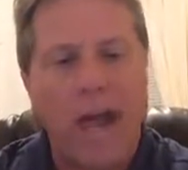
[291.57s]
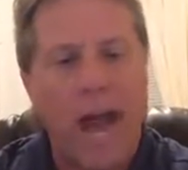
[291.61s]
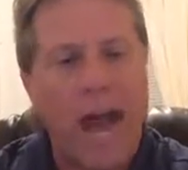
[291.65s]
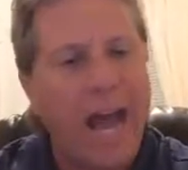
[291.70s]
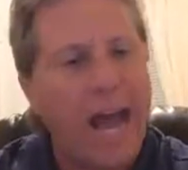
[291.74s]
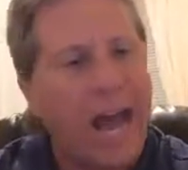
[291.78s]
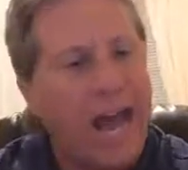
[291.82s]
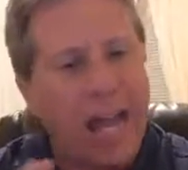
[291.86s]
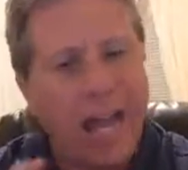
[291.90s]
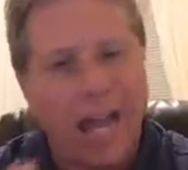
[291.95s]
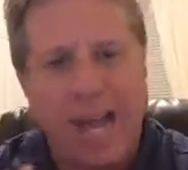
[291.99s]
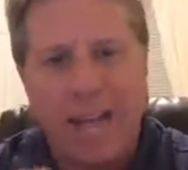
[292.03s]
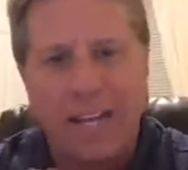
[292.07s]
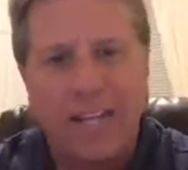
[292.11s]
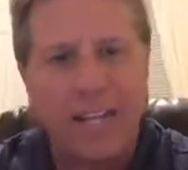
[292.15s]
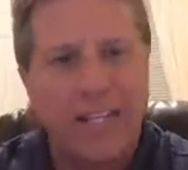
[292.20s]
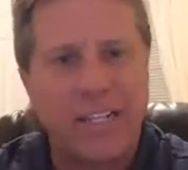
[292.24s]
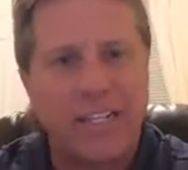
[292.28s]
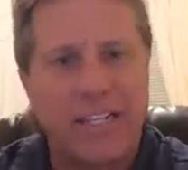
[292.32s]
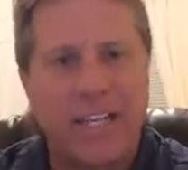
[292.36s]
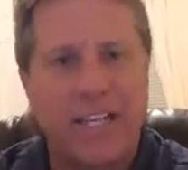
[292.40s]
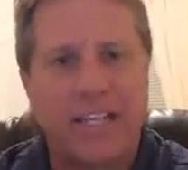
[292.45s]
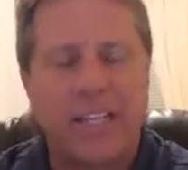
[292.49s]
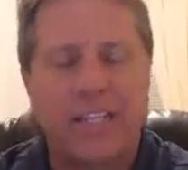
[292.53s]
I
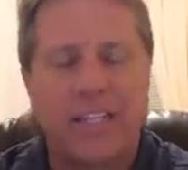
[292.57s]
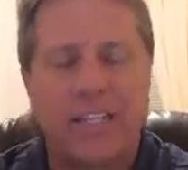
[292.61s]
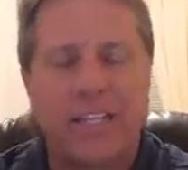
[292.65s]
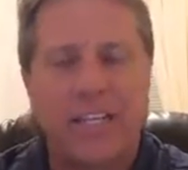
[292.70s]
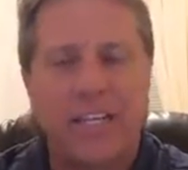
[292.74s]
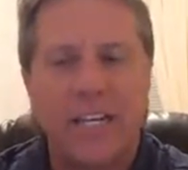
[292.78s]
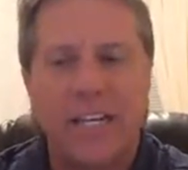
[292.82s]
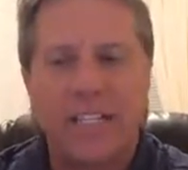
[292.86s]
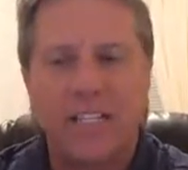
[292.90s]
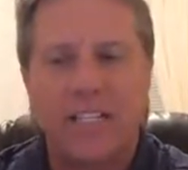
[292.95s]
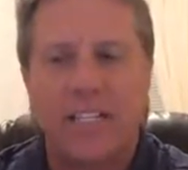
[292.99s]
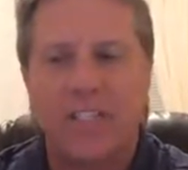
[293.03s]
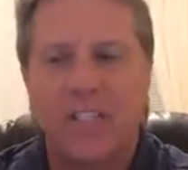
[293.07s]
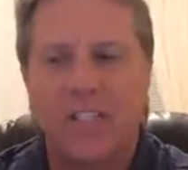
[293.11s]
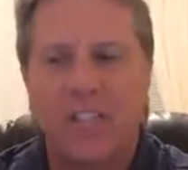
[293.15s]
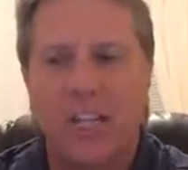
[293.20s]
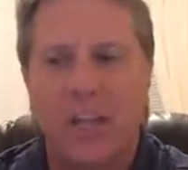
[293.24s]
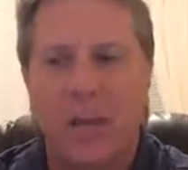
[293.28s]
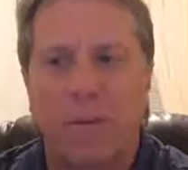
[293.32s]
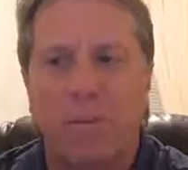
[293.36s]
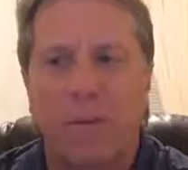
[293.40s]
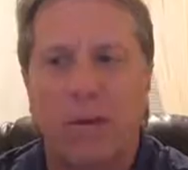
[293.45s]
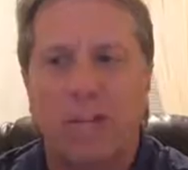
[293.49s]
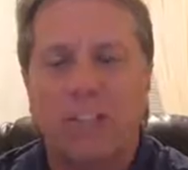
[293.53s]
didn't get to
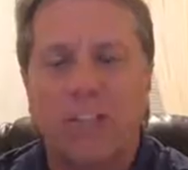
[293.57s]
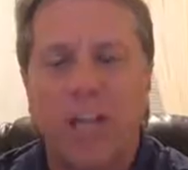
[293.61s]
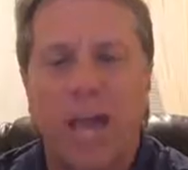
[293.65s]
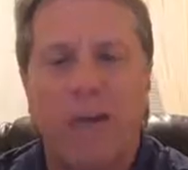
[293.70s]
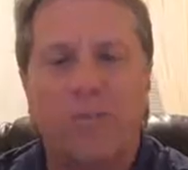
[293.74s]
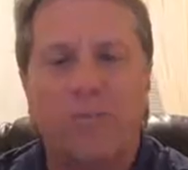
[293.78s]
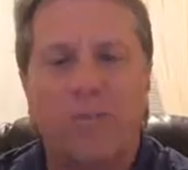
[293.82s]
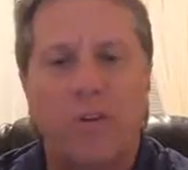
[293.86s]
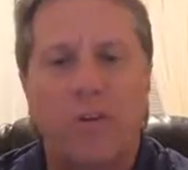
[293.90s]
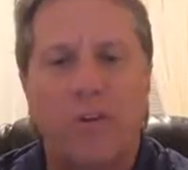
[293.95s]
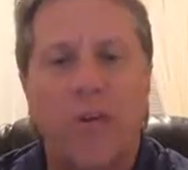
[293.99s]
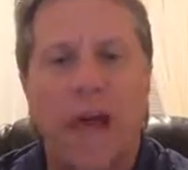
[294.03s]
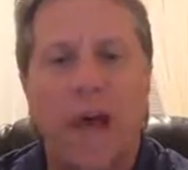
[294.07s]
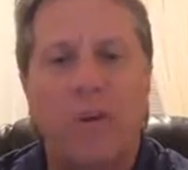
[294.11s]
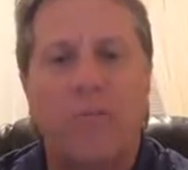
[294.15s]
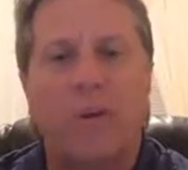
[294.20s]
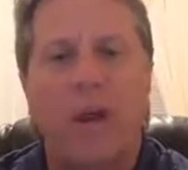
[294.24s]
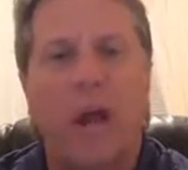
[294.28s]
see him much after that,